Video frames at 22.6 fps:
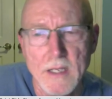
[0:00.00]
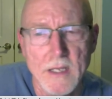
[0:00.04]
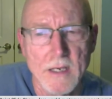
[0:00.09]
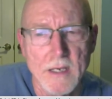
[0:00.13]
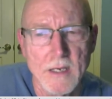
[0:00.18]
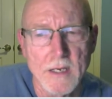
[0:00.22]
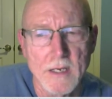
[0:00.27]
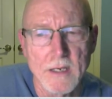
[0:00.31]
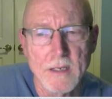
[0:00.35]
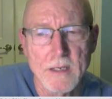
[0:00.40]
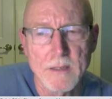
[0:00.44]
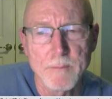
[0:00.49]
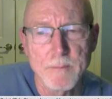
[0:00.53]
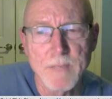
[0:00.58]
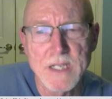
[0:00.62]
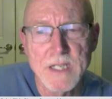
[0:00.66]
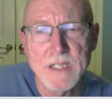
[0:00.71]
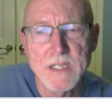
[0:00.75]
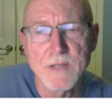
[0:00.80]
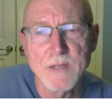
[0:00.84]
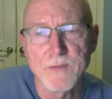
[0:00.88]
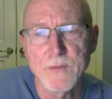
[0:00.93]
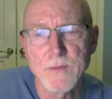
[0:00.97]

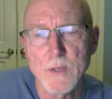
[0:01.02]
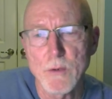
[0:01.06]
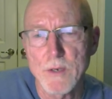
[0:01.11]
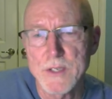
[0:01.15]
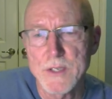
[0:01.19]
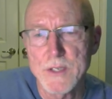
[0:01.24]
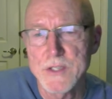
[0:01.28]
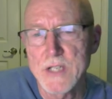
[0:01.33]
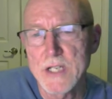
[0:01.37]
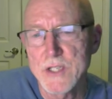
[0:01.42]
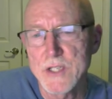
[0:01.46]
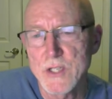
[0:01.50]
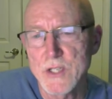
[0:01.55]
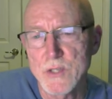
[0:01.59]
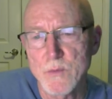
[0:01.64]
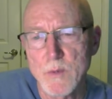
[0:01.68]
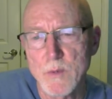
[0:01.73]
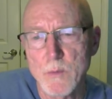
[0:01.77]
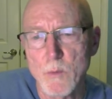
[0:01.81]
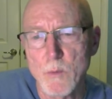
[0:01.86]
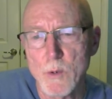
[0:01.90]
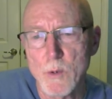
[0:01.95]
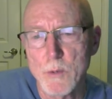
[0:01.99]
Many of the organizations
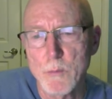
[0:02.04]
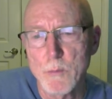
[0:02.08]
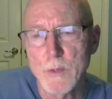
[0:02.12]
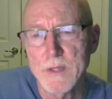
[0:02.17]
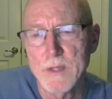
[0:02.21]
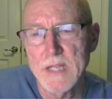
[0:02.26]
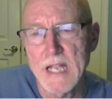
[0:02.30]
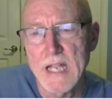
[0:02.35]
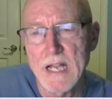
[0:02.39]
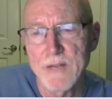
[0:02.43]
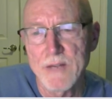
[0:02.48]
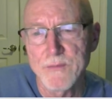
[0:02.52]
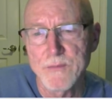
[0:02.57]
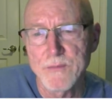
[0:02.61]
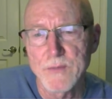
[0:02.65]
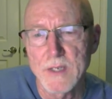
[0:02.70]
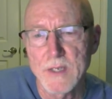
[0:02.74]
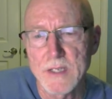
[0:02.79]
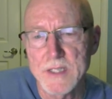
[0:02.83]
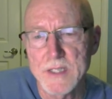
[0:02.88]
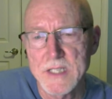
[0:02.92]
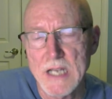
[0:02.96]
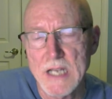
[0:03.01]
we work with have
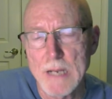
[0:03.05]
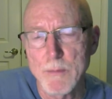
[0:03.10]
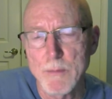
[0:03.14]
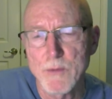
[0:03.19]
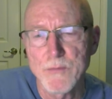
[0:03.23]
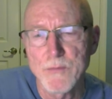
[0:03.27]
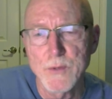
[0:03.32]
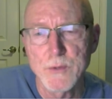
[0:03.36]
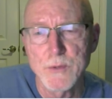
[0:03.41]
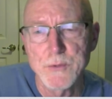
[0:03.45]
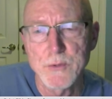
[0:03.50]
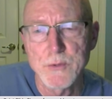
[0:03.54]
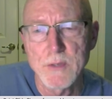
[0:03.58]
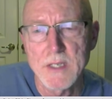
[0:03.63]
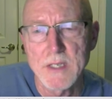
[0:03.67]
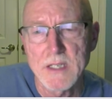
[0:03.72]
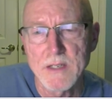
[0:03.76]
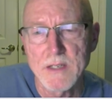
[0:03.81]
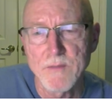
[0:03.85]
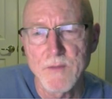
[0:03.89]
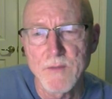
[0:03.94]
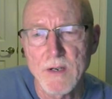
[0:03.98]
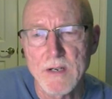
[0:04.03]
cyber
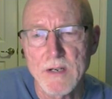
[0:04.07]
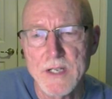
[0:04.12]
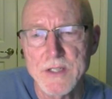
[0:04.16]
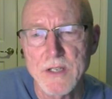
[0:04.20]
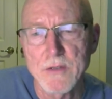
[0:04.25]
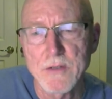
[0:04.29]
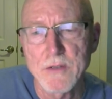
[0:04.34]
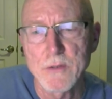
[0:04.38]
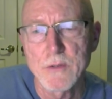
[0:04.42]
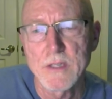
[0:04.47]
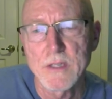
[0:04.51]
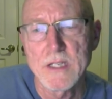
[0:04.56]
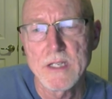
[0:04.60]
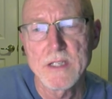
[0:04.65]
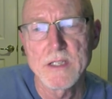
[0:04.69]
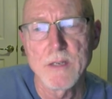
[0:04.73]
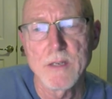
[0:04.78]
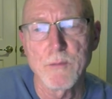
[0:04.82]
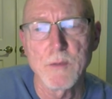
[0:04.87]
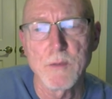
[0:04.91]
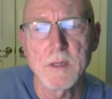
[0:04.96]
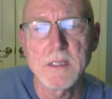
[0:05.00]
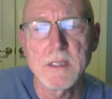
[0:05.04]
filtering and various other things
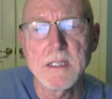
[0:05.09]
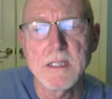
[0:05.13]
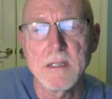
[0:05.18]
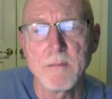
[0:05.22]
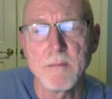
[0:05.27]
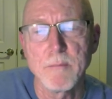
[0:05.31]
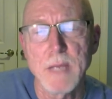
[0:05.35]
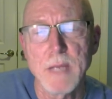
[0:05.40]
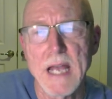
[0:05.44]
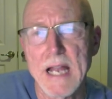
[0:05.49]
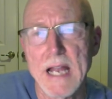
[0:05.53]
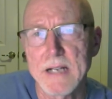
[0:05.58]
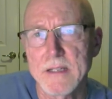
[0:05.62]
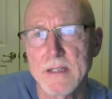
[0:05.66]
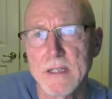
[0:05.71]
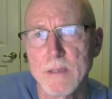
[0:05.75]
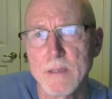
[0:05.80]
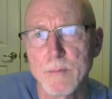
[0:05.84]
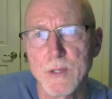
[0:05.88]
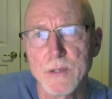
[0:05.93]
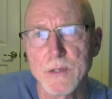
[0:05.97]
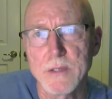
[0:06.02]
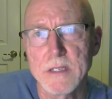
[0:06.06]
that really impact
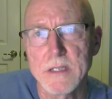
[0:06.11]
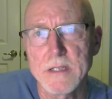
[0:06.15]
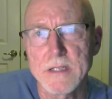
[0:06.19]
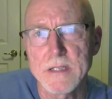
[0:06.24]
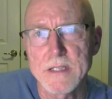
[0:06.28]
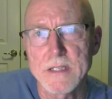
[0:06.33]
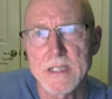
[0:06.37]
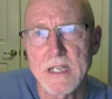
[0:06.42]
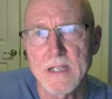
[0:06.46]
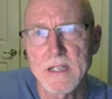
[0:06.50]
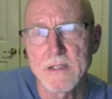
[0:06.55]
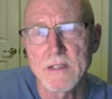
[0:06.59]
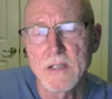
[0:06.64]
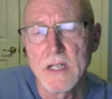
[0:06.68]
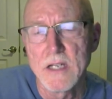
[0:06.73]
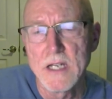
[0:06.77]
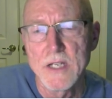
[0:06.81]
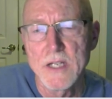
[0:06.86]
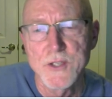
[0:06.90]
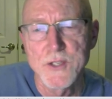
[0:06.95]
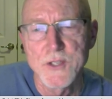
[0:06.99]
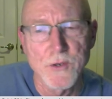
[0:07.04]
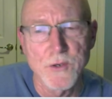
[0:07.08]
the ability to send
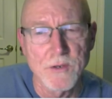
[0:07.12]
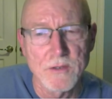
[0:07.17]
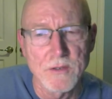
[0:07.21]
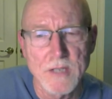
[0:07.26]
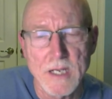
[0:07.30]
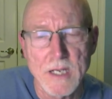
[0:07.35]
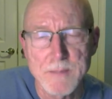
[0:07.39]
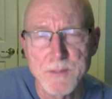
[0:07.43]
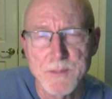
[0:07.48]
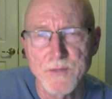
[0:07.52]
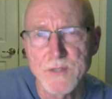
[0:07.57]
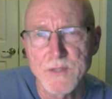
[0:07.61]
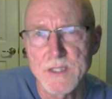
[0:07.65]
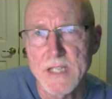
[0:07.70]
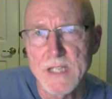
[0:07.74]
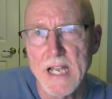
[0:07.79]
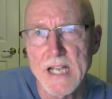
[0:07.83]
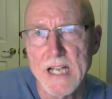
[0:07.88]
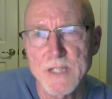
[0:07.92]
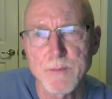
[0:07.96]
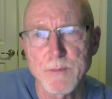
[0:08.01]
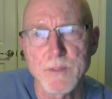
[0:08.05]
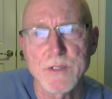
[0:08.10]
certain types of
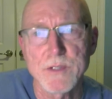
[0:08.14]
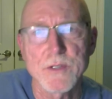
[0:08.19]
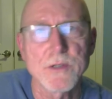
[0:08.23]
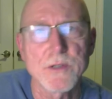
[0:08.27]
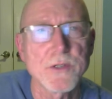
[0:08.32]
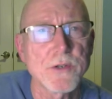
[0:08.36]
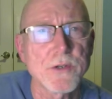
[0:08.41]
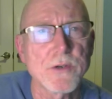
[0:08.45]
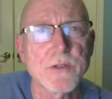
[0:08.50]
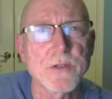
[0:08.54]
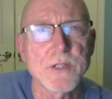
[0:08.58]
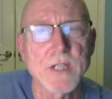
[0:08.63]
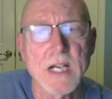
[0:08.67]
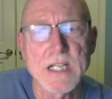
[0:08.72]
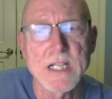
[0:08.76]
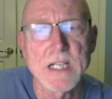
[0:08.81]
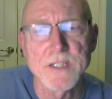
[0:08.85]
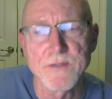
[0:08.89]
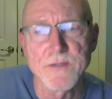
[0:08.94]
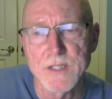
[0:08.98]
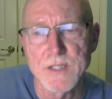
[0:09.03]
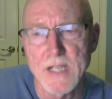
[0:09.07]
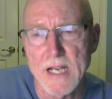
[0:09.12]
attachments or certain
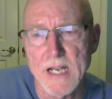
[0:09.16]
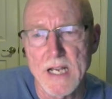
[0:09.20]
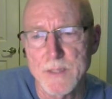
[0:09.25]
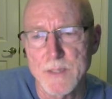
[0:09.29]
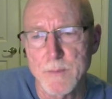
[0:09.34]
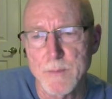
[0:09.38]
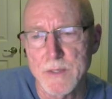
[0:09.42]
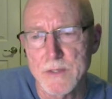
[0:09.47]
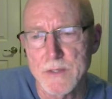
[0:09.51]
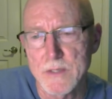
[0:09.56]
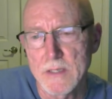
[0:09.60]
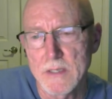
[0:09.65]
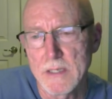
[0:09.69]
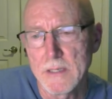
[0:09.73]
size of attachments.